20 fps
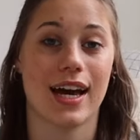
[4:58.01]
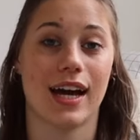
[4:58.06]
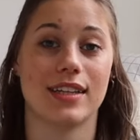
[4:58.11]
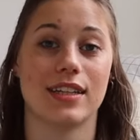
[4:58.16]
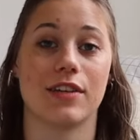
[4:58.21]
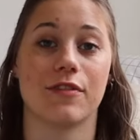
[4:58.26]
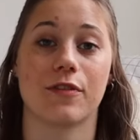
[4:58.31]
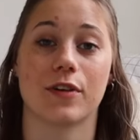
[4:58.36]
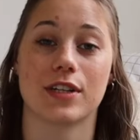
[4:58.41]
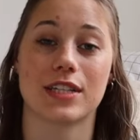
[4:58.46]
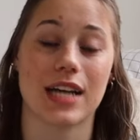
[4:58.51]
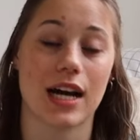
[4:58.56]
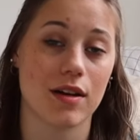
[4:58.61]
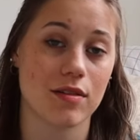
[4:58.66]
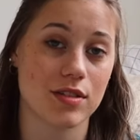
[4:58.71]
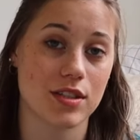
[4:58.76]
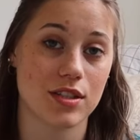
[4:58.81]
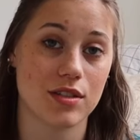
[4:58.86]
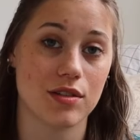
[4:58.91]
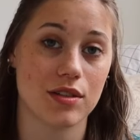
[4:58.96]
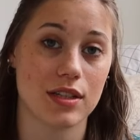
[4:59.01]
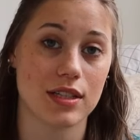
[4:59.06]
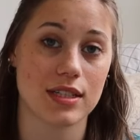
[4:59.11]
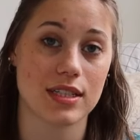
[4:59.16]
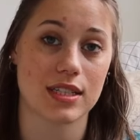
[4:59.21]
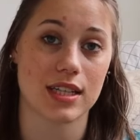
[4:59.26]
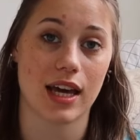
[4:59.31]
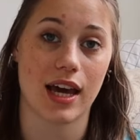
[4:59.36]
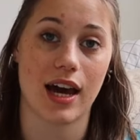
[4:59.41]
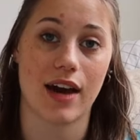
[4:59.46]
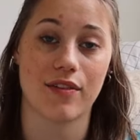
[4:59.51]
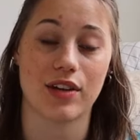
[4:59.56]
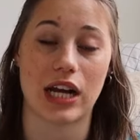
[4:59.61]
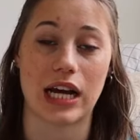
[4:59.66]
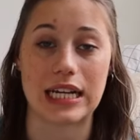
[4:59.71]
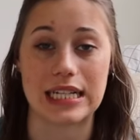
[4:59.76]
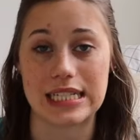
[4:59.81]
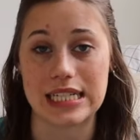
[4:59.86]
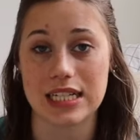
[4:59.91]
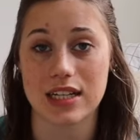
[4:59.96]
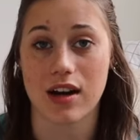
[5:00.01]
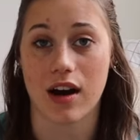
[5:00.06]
And then for town students, they have an I D